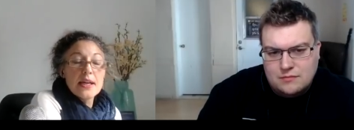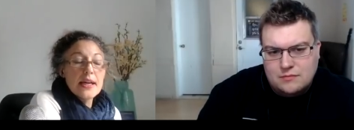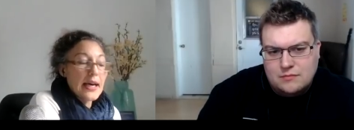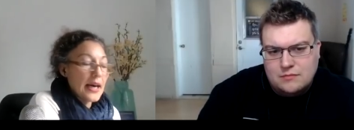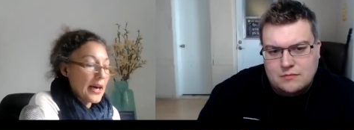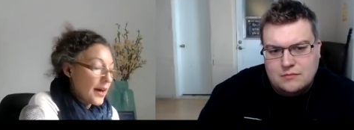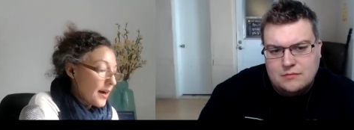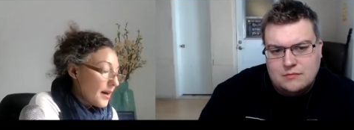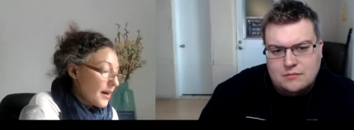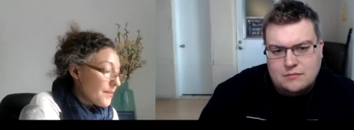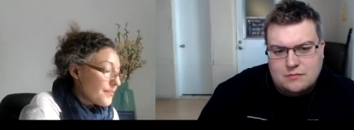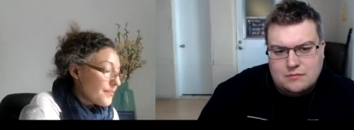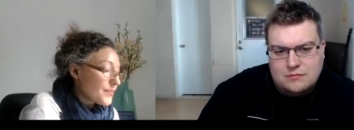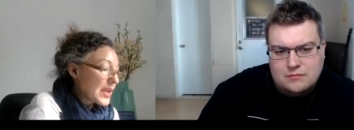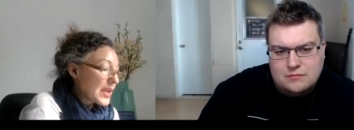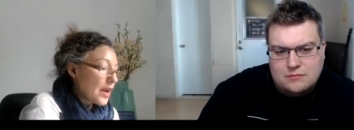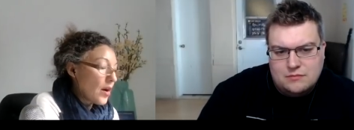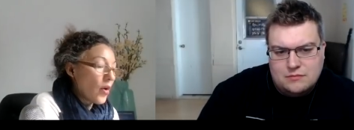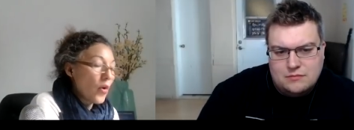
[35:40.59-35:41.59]
Speaker 1: Um,
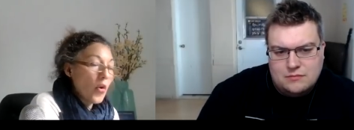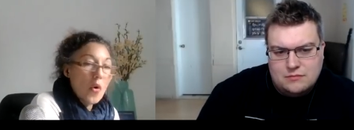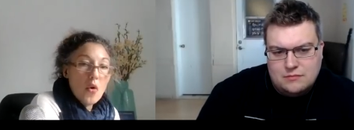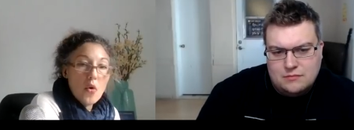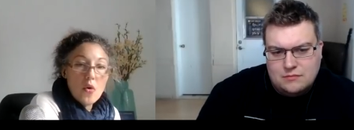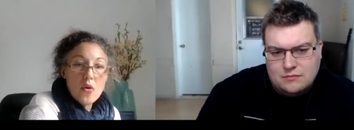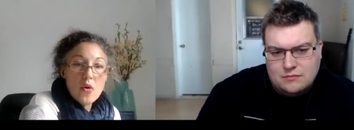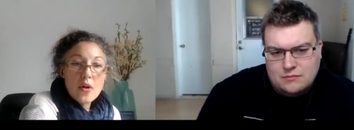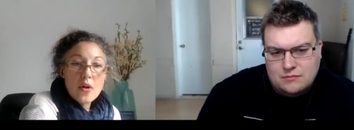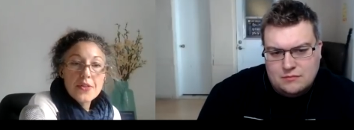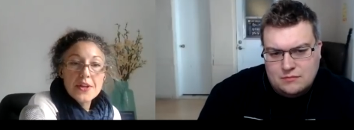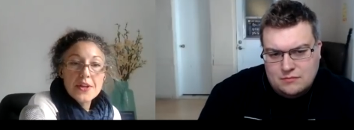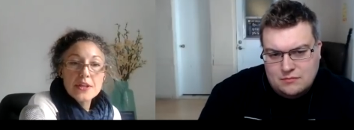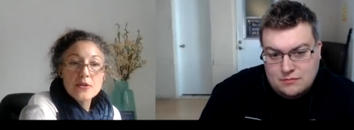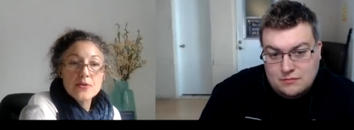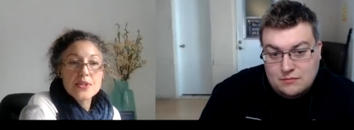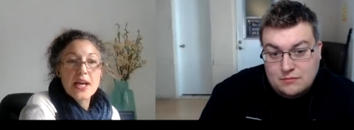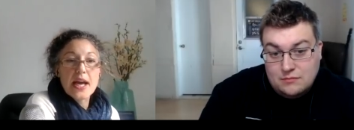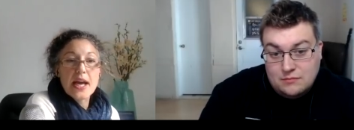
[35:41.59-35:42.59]
or that
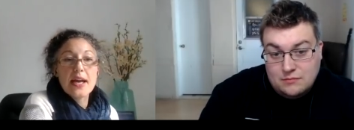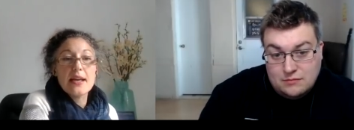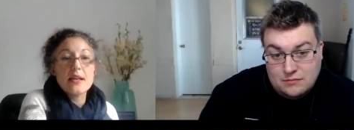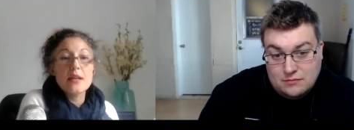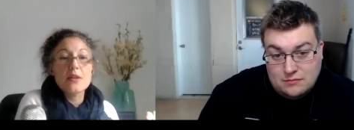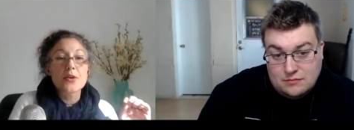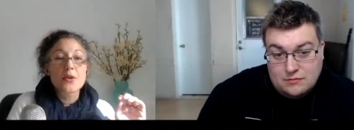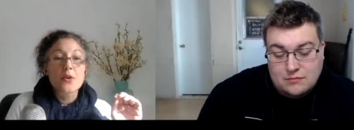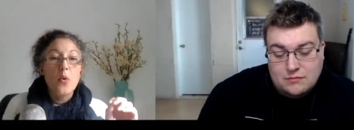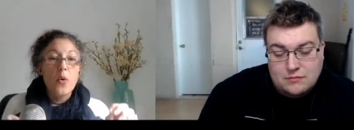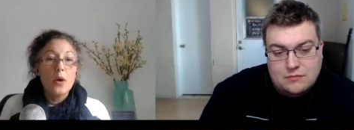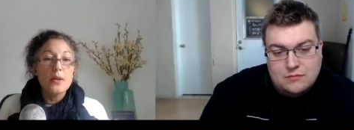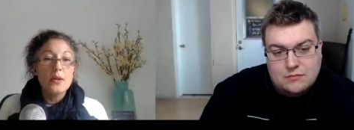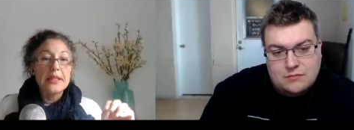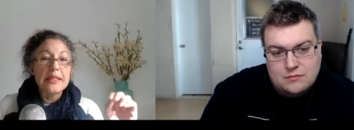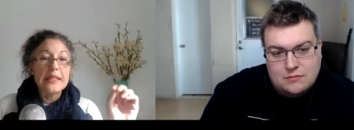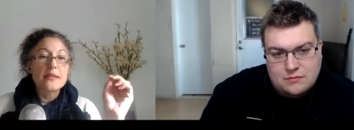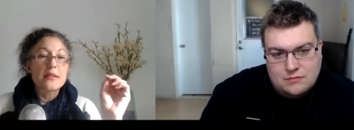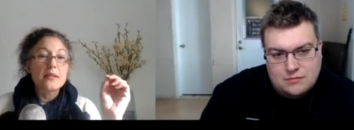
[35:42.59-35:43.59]
you take the
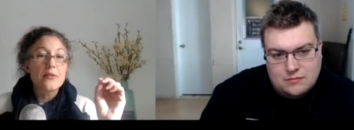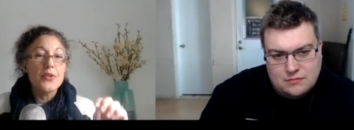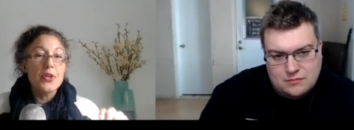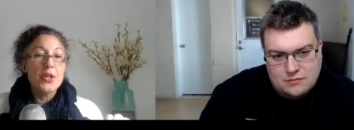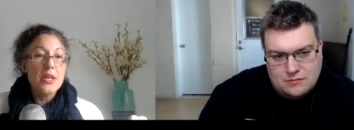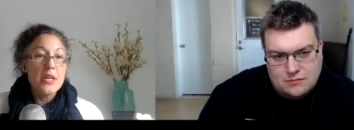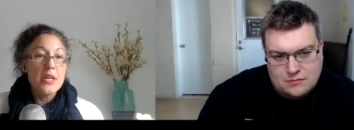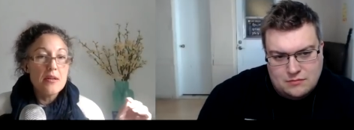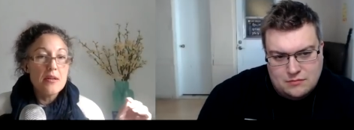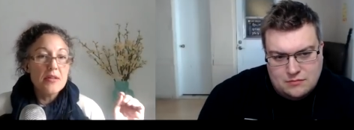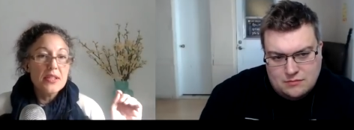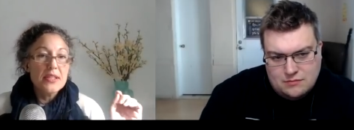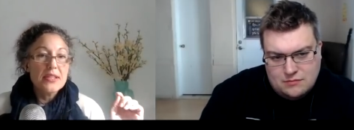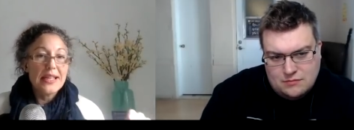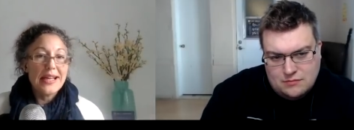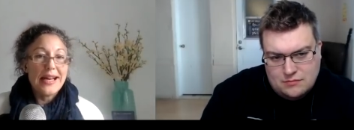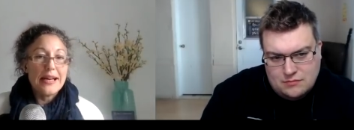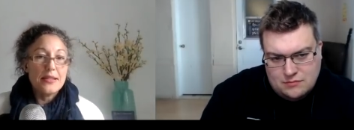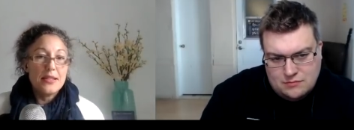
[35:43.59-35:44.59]
qualities of the nearest
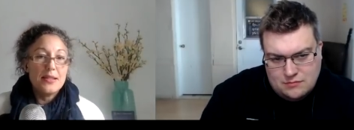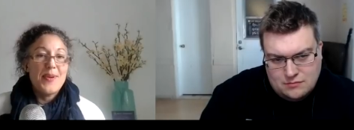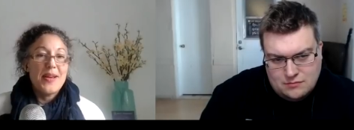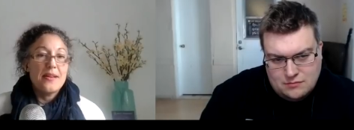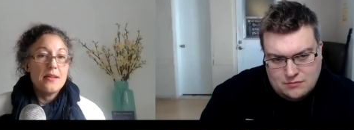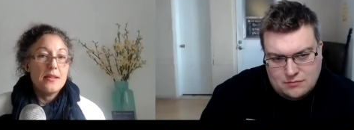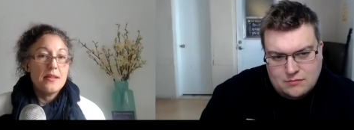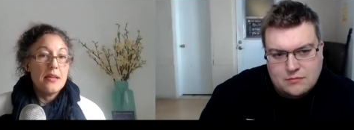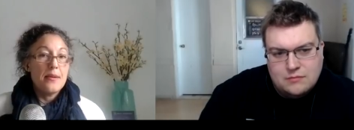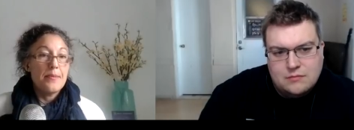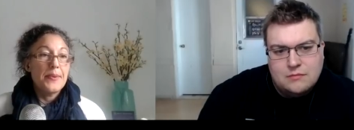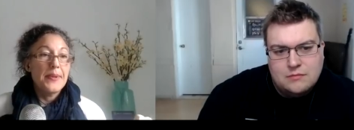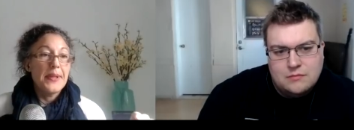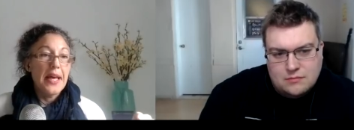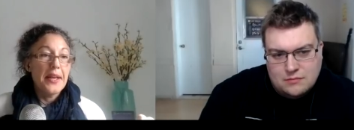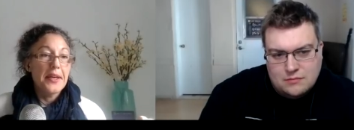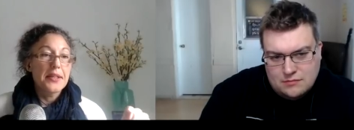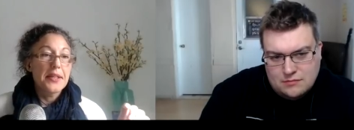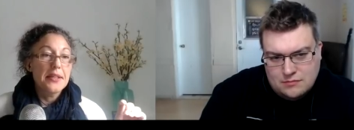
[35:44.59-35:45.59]
aspecting
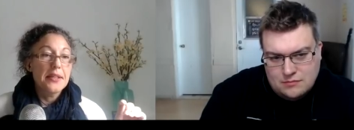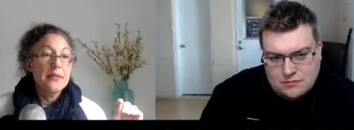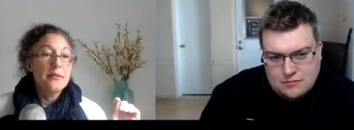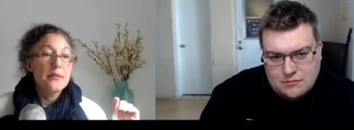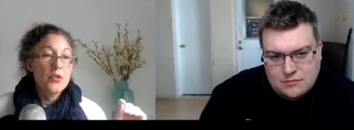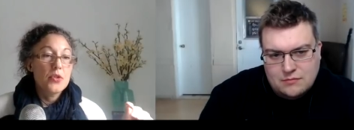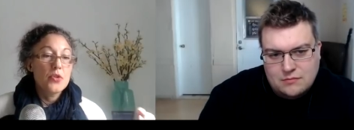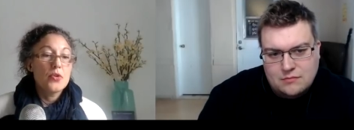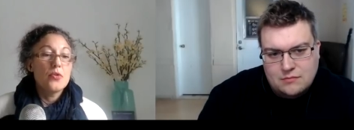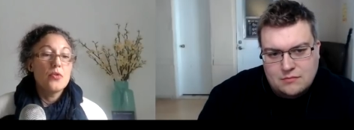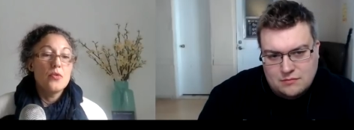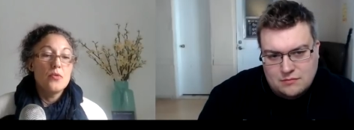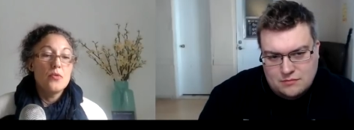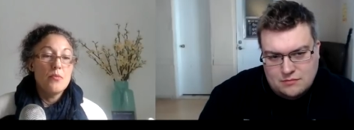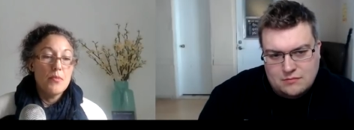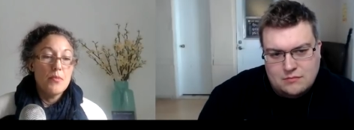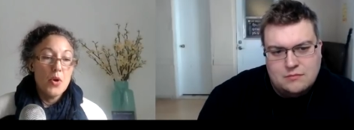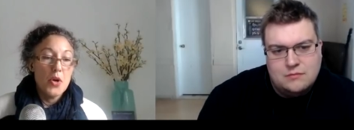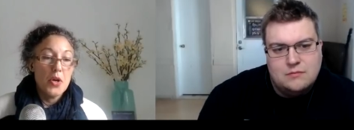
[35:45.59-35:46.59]
planet to
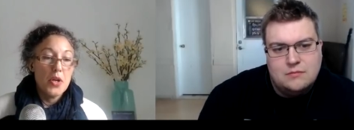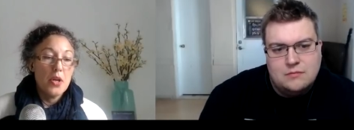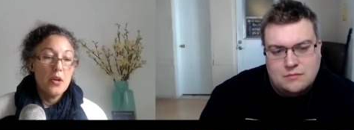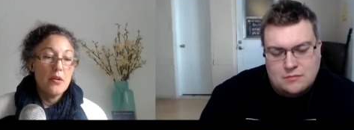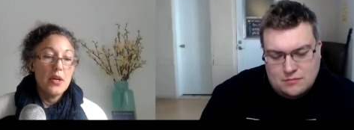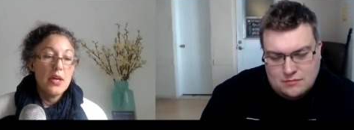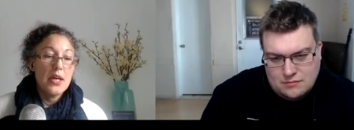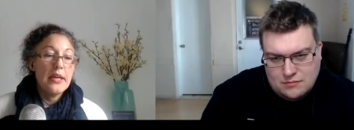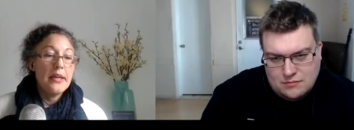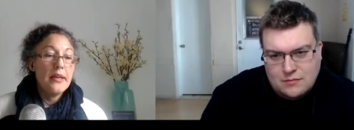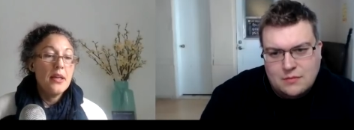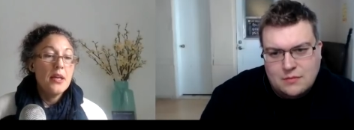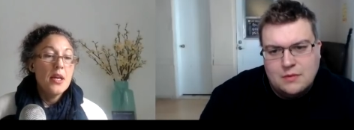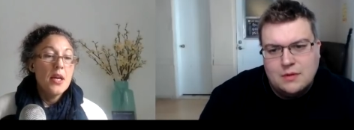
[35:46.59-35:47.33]
Mercury.